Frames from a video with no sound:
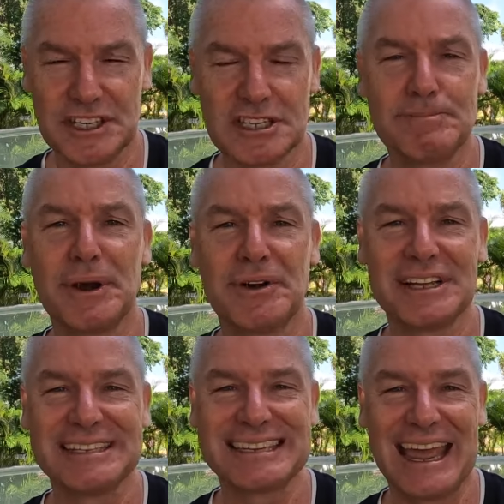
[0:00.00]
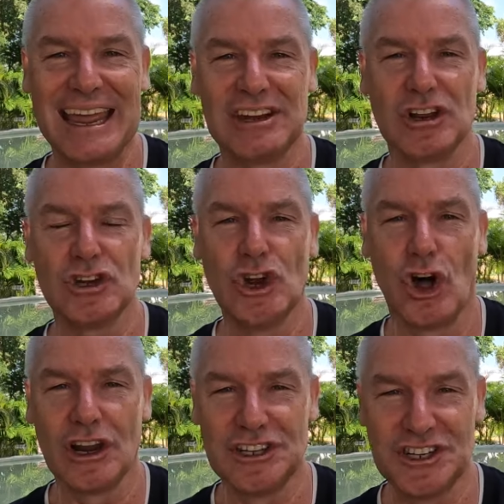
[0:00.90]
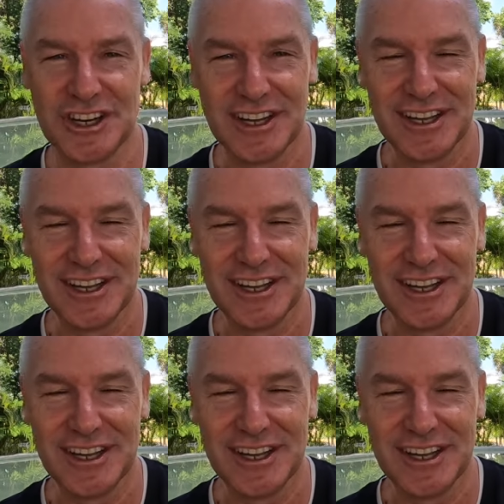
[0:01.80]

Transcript: experience and knowledge